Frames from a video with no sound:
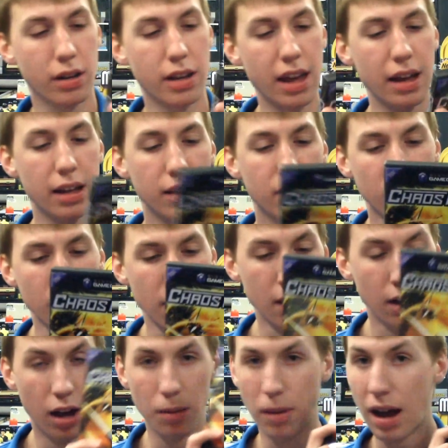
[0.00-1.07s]
arcades.
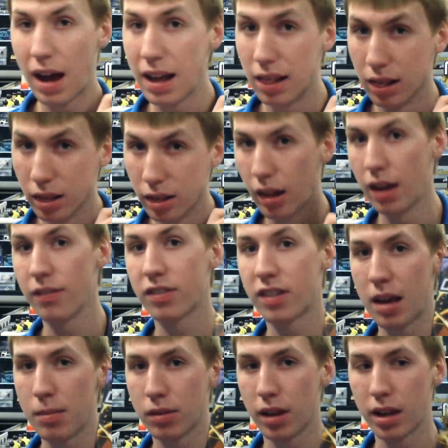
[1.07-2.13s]
I love
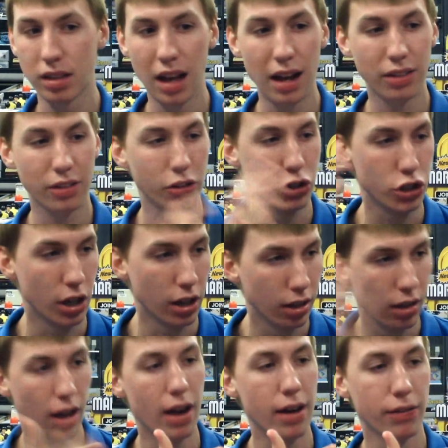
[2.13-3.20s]
games like that. They're usually a
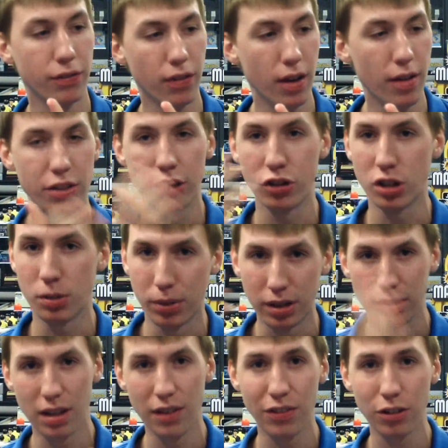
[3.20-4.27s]
lot of fun. They're usually
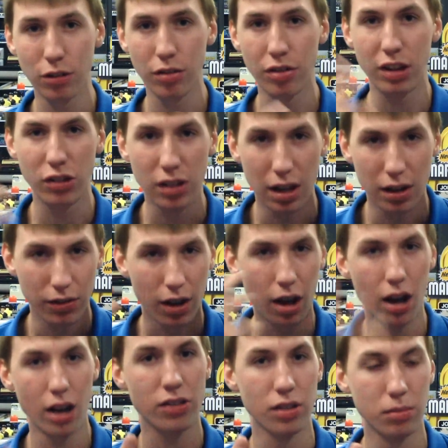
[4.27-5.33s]
pretty difficult. They usually have
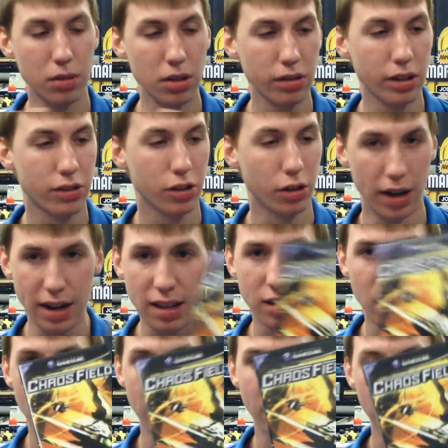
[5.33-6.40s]
awesome music. So
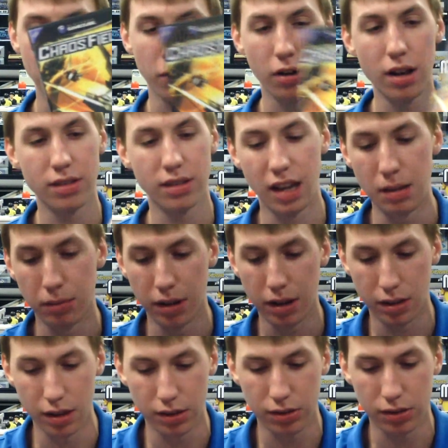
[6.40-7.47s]
anytime I come across a game
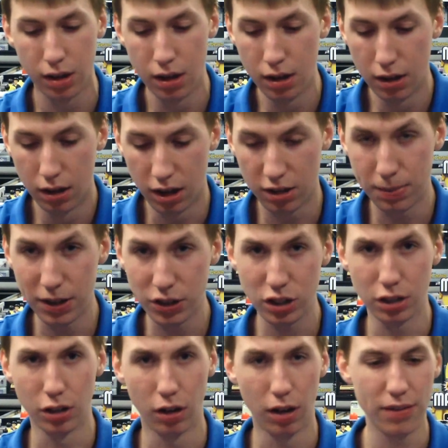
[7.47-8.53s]
like this,
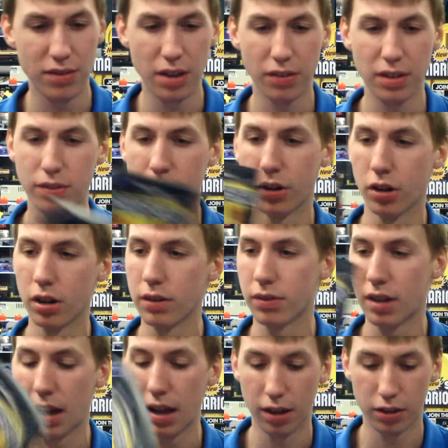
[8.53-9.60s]
especially, you know, I've never even heard
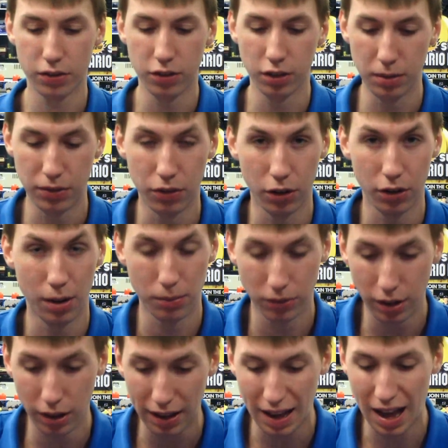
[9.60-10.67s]
of Chaos Field before. I'm
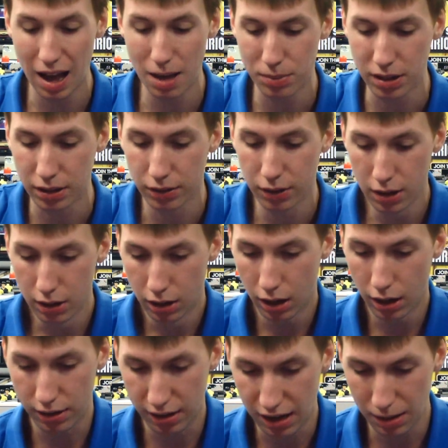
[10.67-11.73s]
really happy
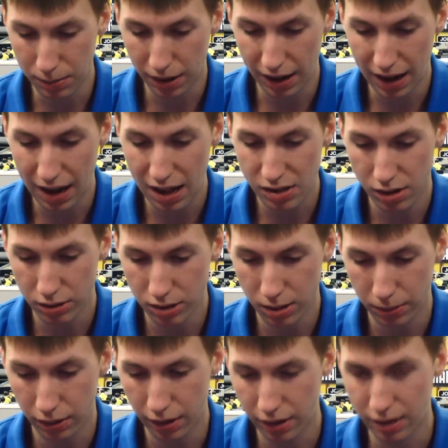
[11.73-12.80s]
to get my hands on
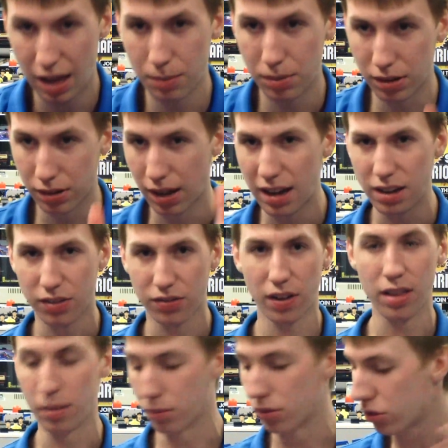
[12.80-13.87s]
something like that because I just
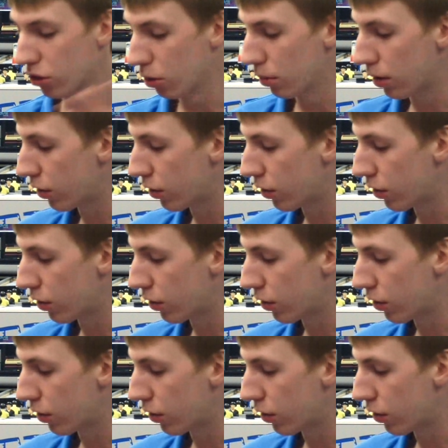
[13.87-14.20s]
find them so